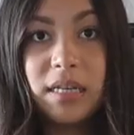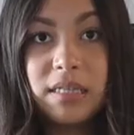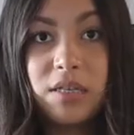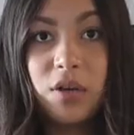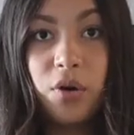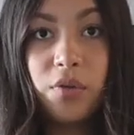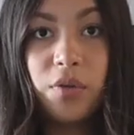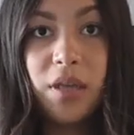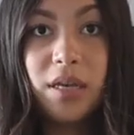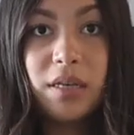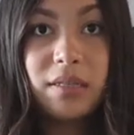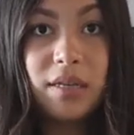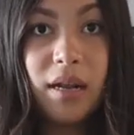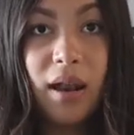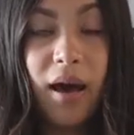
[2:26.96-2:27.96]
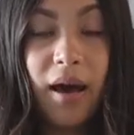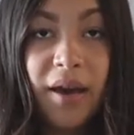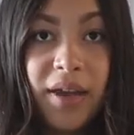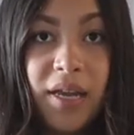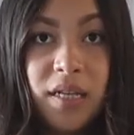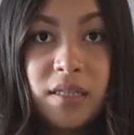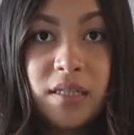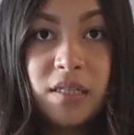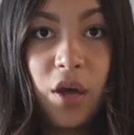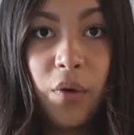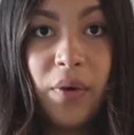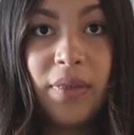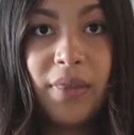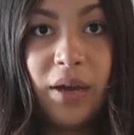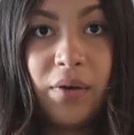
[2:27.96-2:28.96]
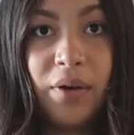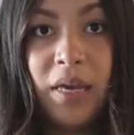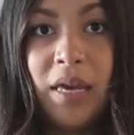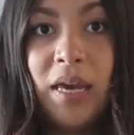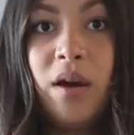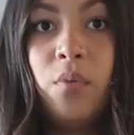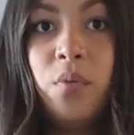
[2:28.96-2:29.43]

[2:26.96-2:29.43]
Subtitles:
it's got these lines going down here,